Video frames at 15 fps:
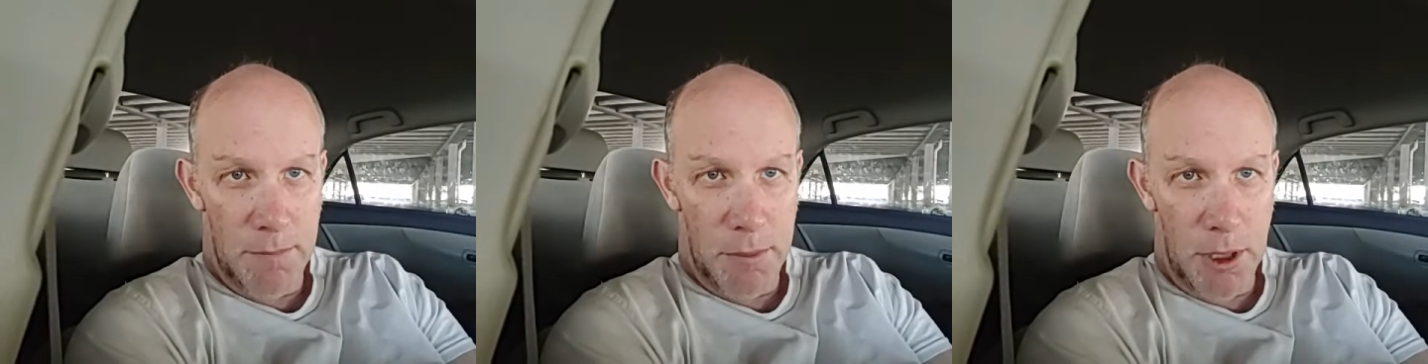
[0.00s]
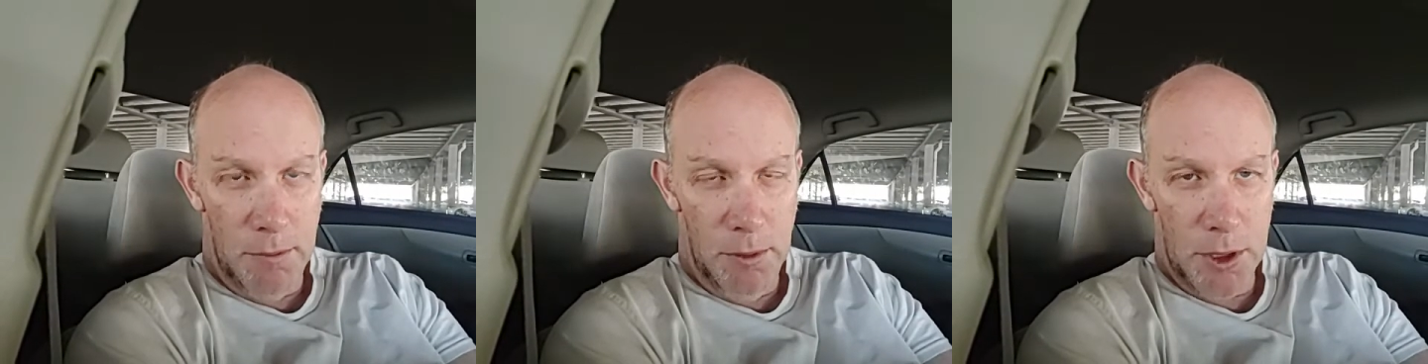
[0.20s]

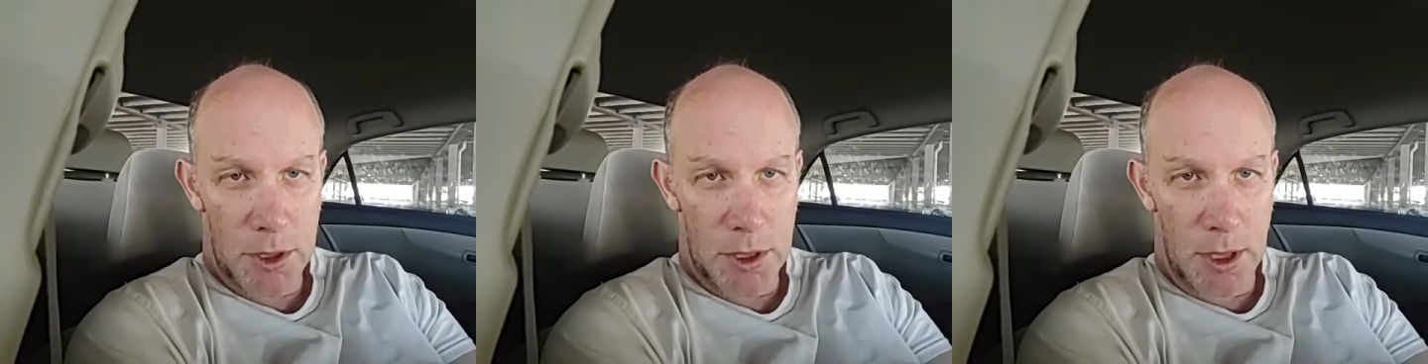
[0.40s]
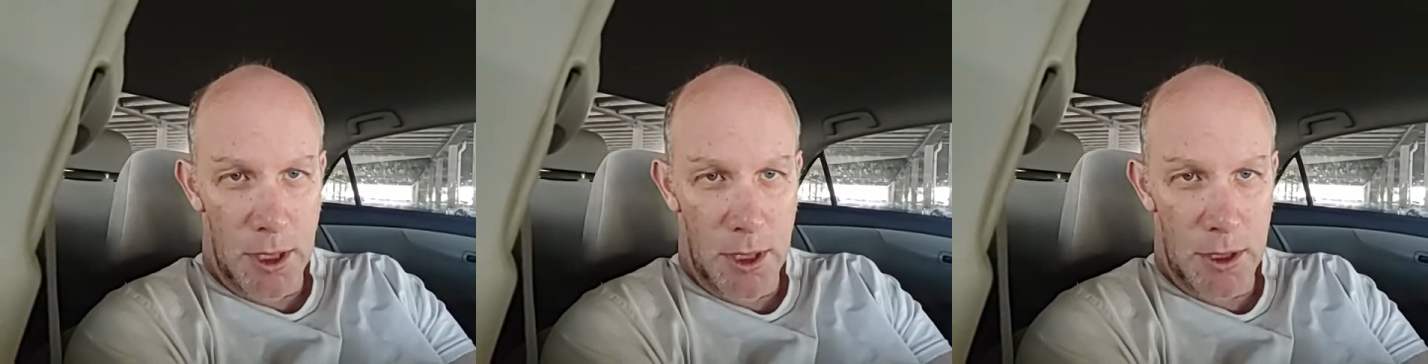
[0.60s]

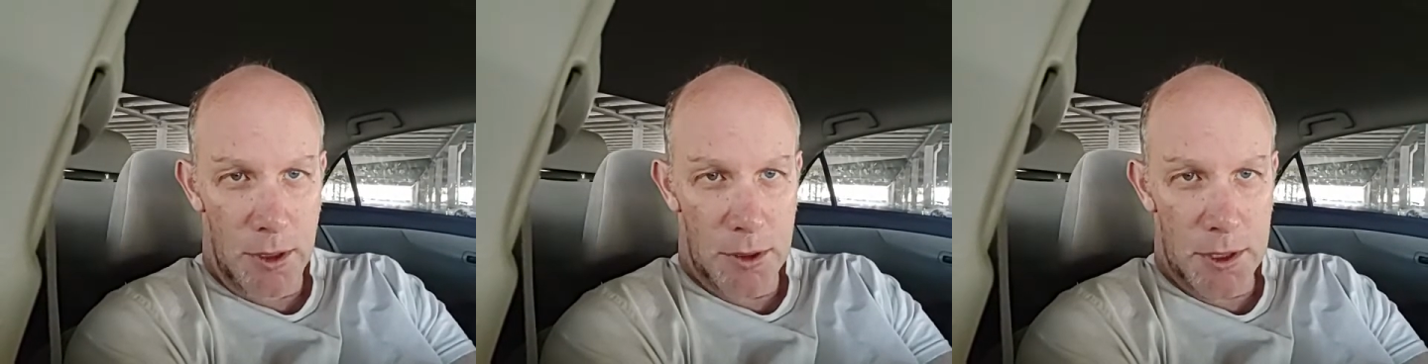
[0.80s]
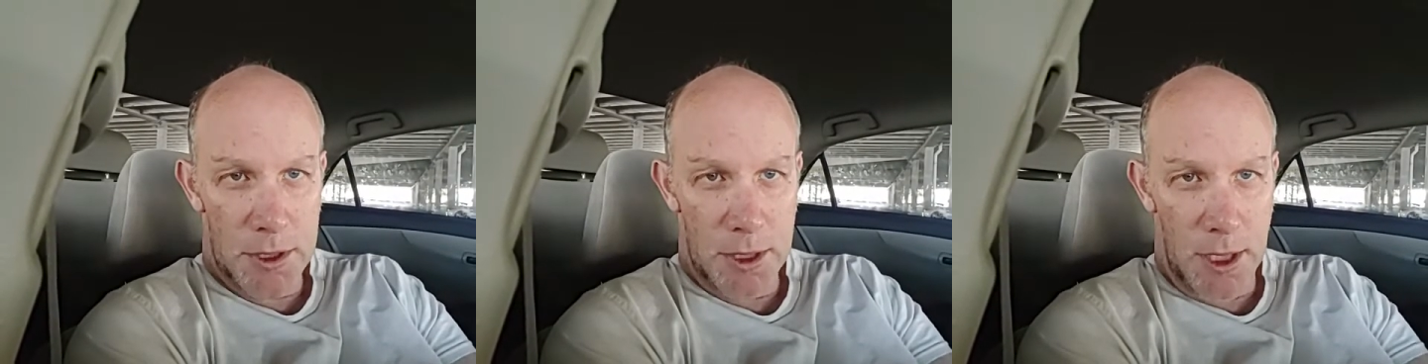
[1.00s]
published on
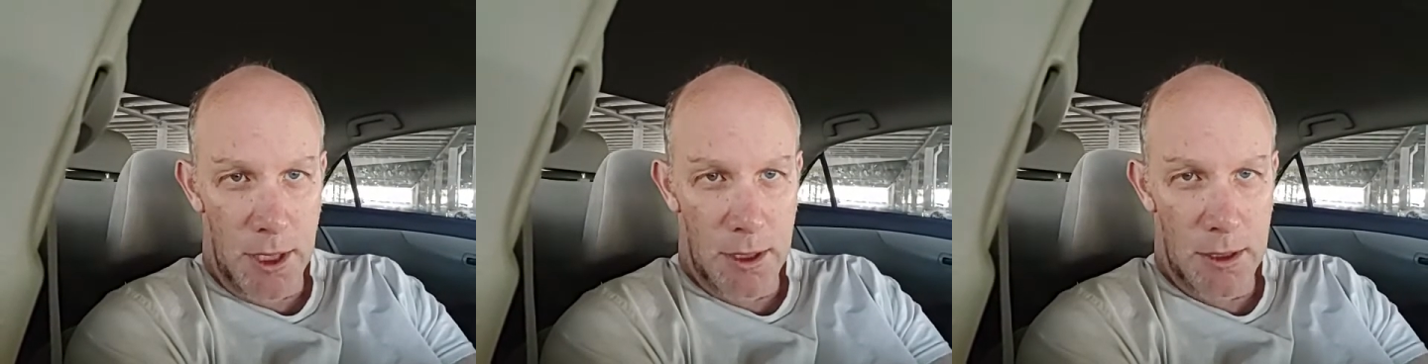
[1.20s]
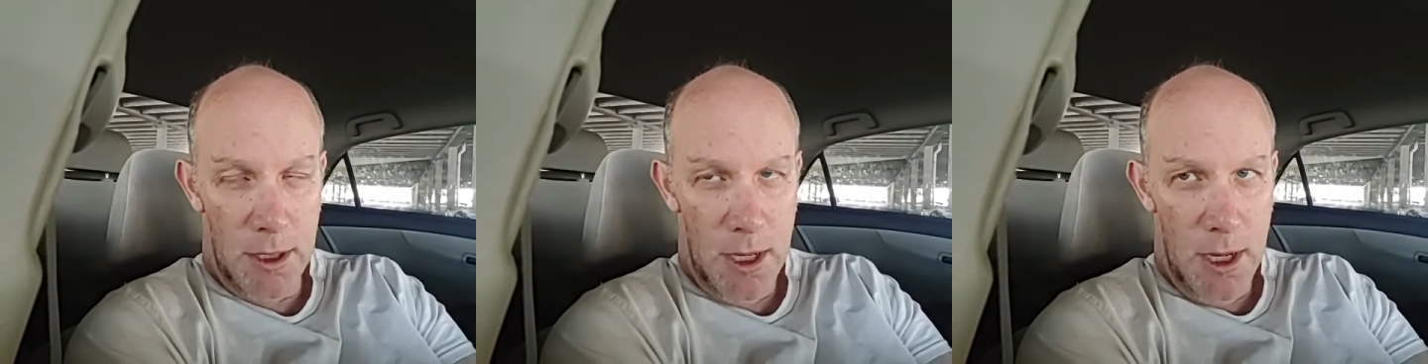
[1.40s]
your
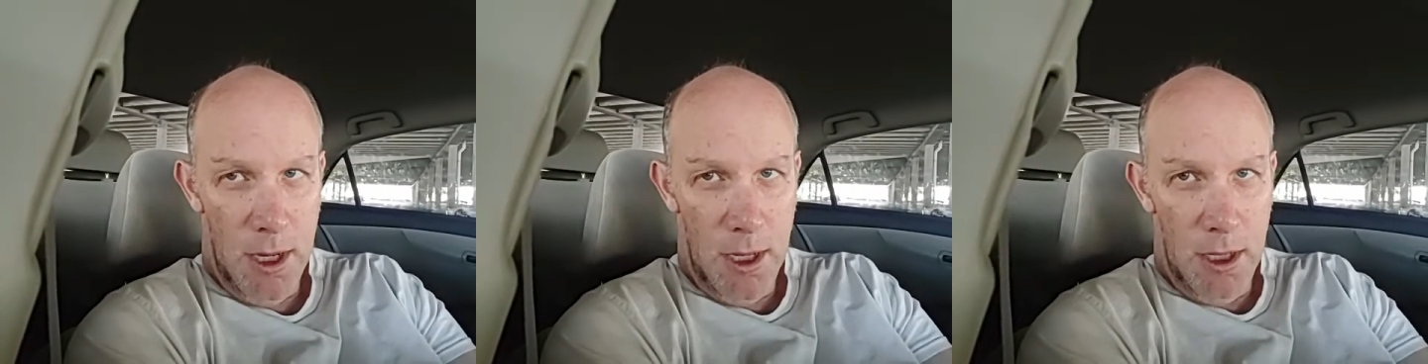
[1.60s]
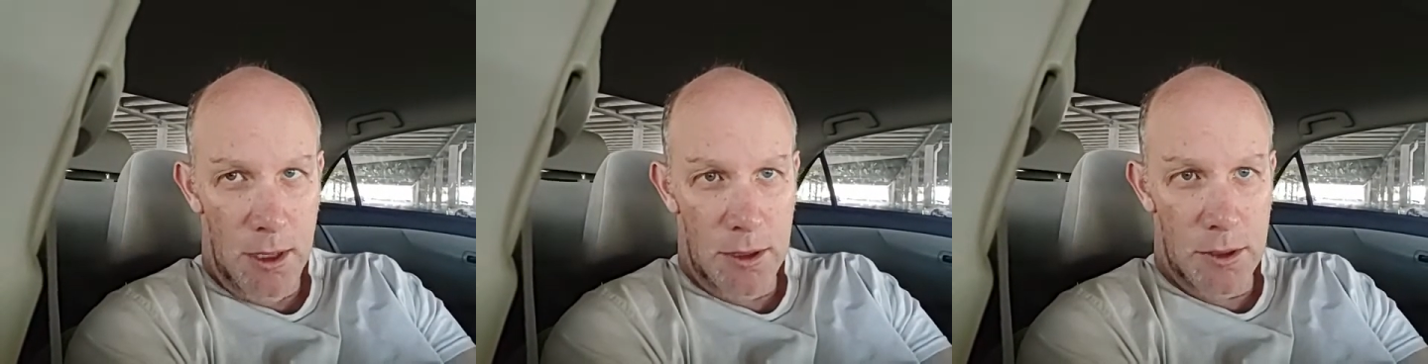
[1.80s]
site
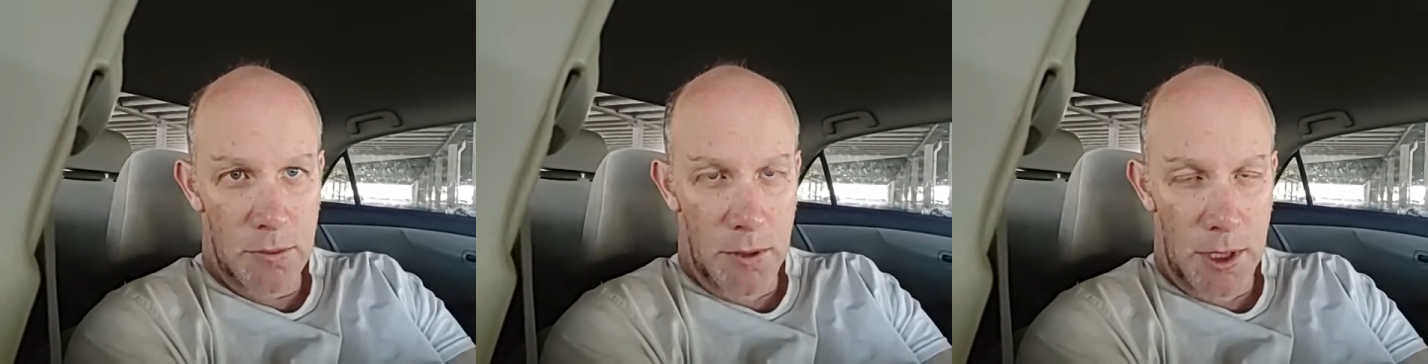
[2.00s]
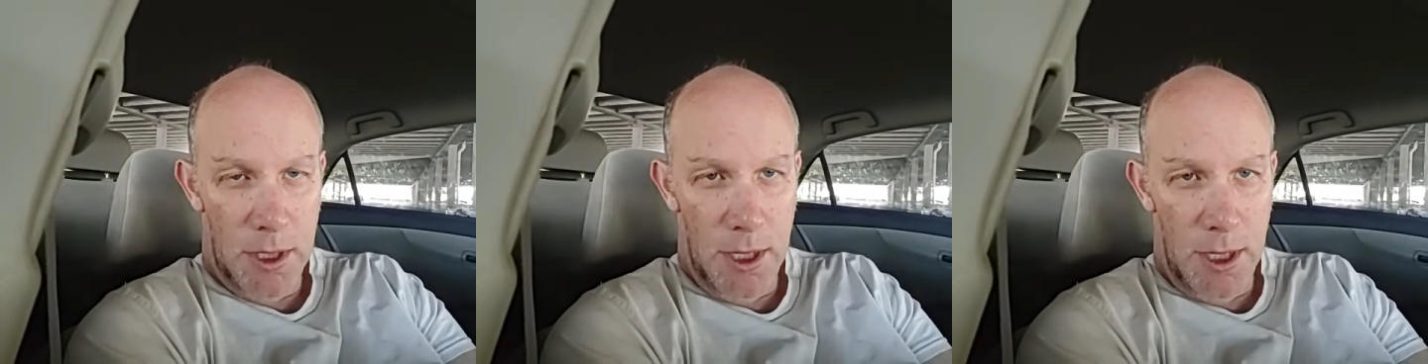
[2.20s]
in
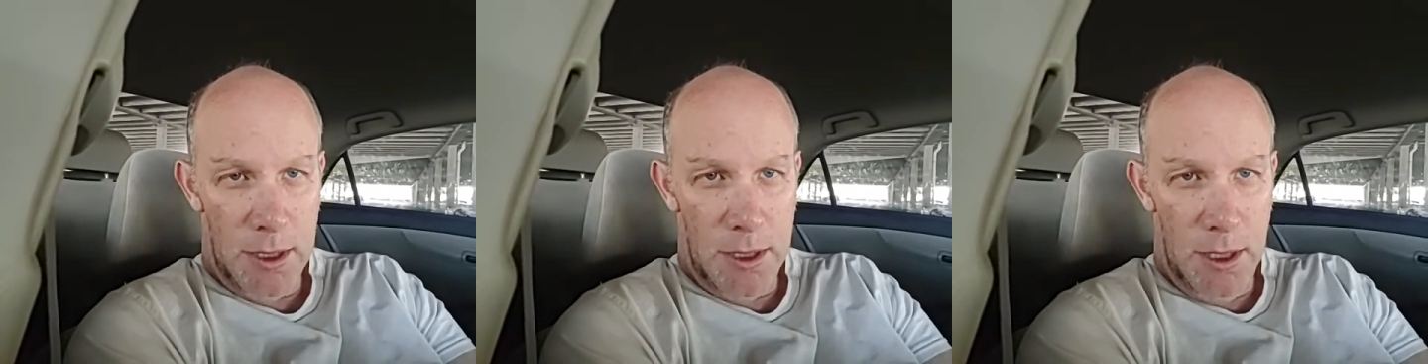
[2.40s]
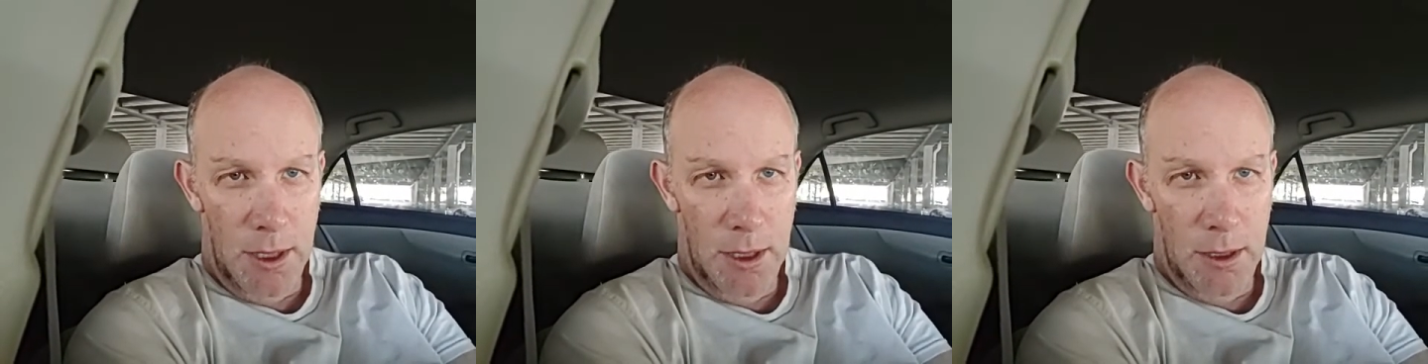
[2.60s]

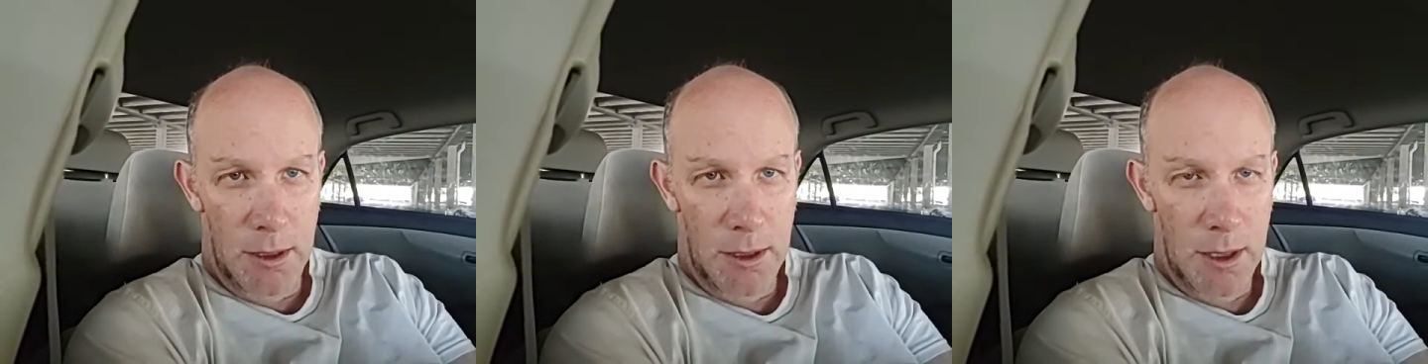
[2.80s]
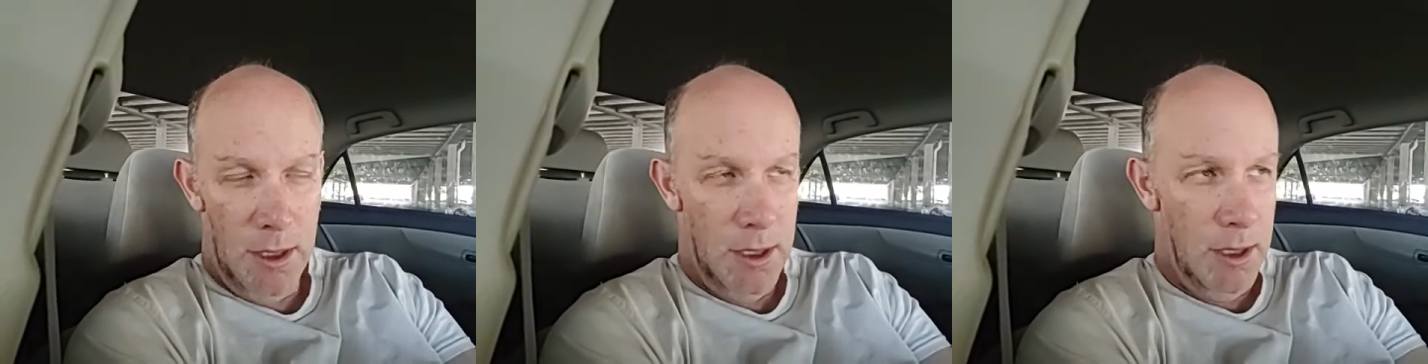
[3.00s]
2018